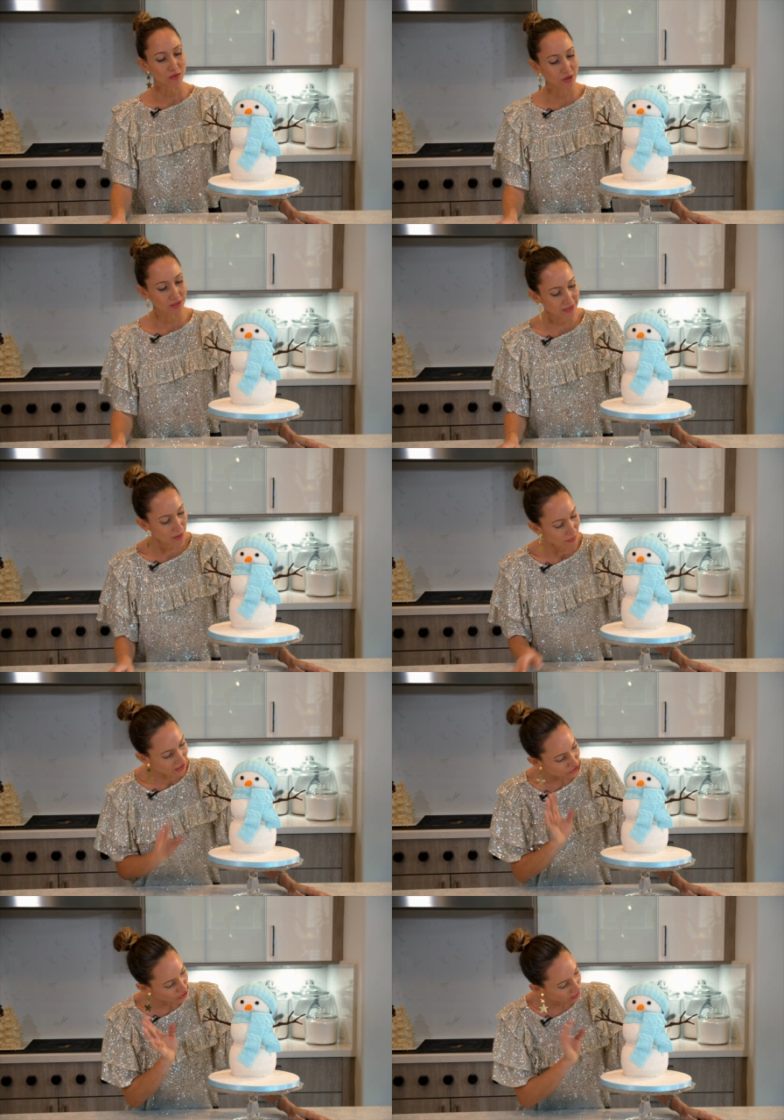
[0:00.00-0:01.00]
well, say bye,
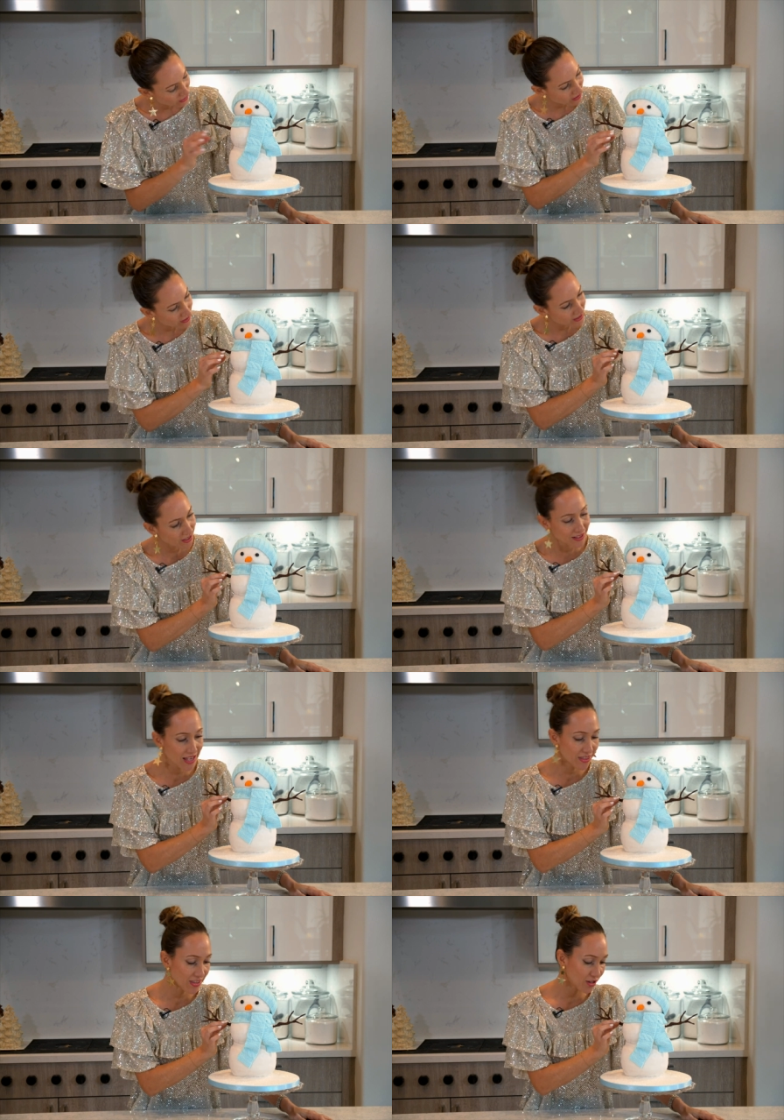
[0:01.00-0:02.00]
Charlie. Say
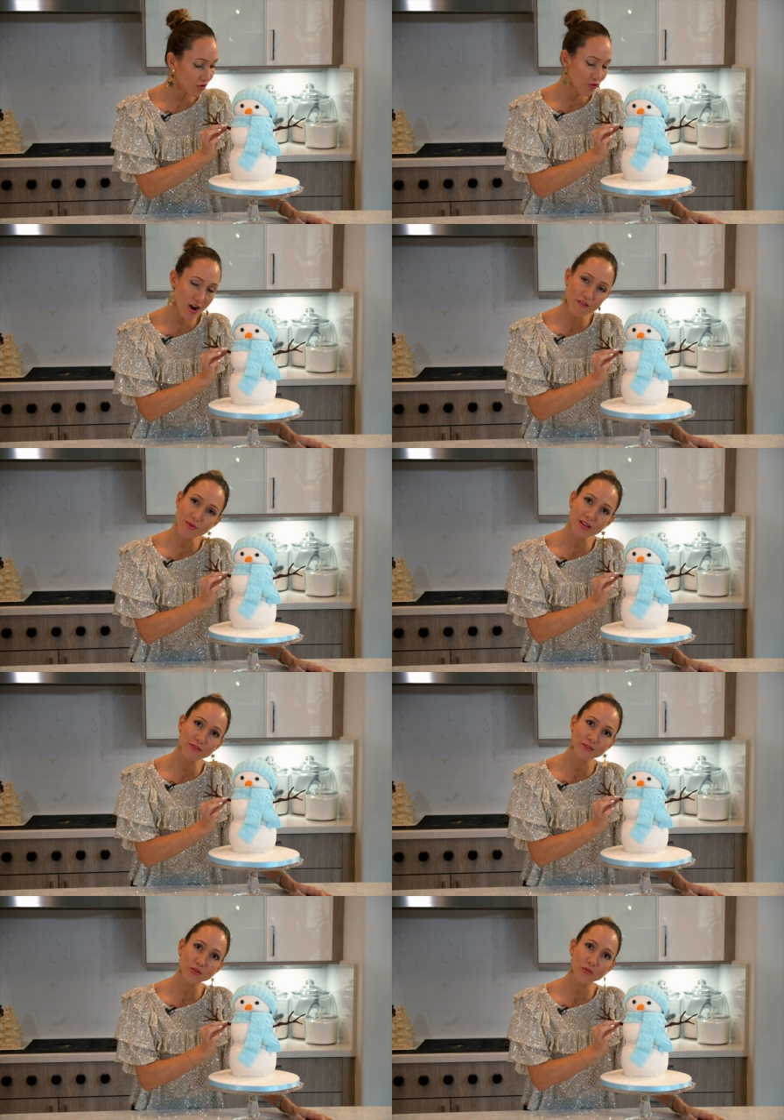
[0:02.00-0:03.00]
thank you for everybody
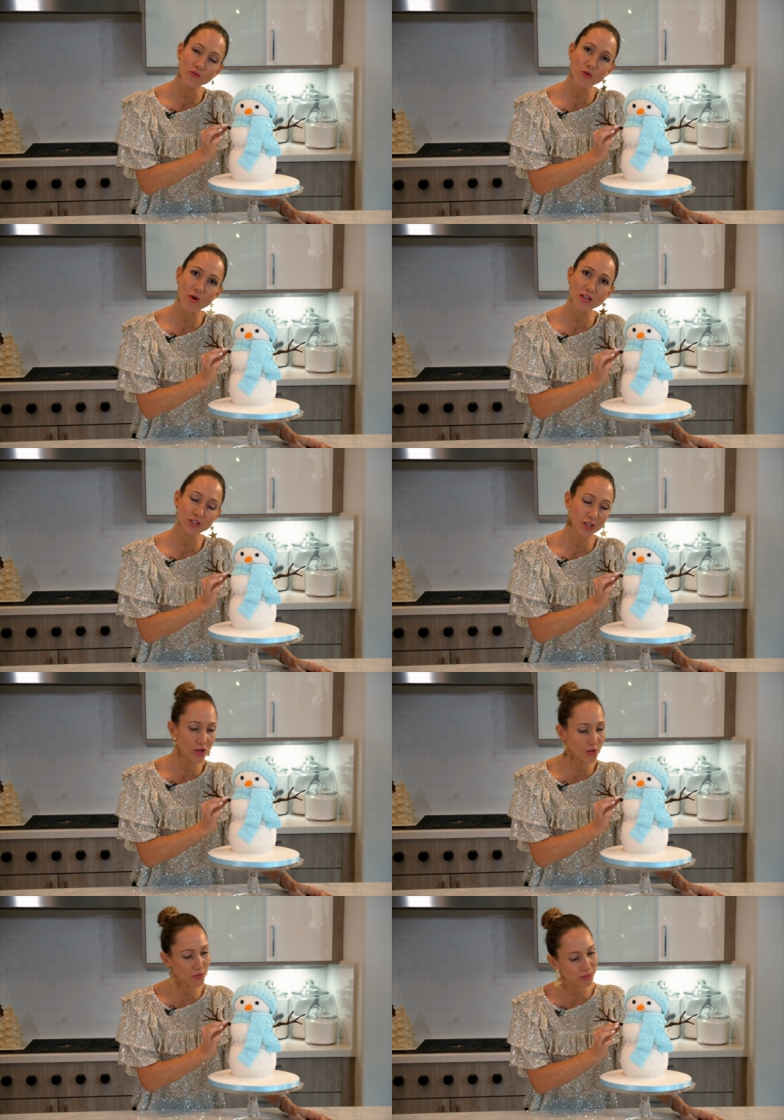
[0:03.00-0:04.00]
to, for watching
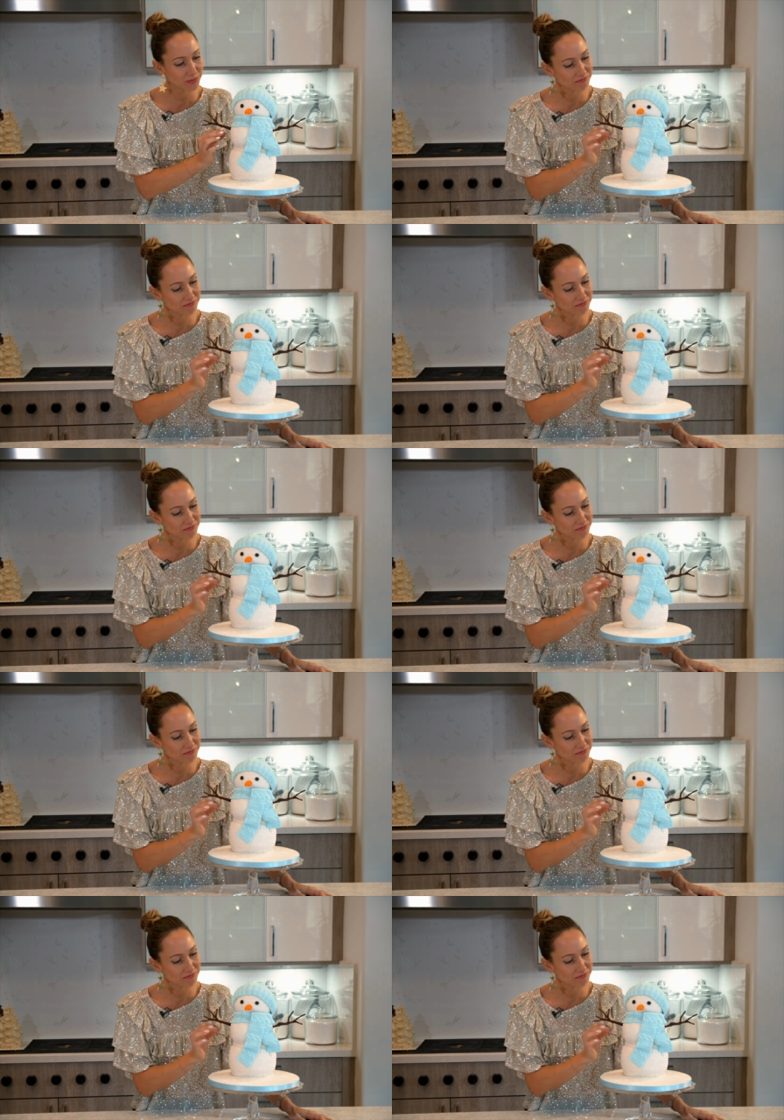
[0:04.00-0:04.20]
you.